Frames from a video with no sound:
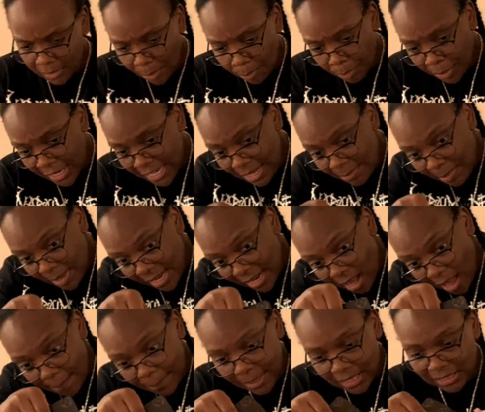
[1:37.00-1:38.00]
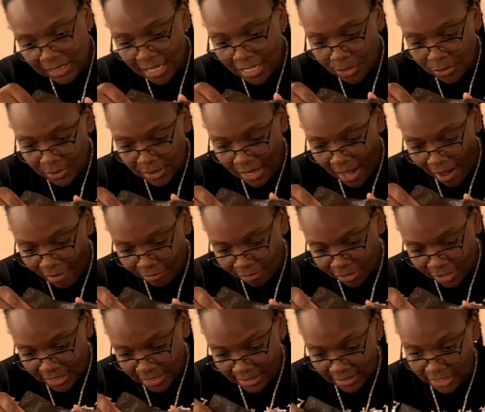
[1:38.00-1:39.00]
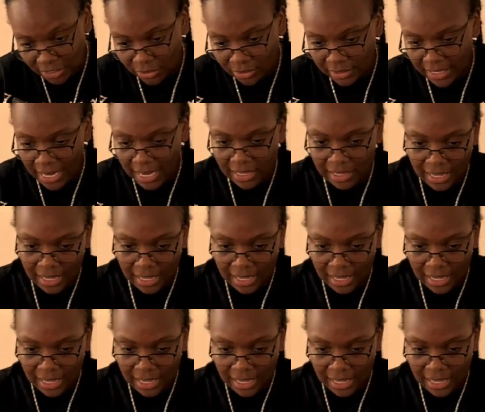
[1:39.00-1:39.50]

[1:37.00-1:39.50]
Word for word: pretty beat up because I use it every single day.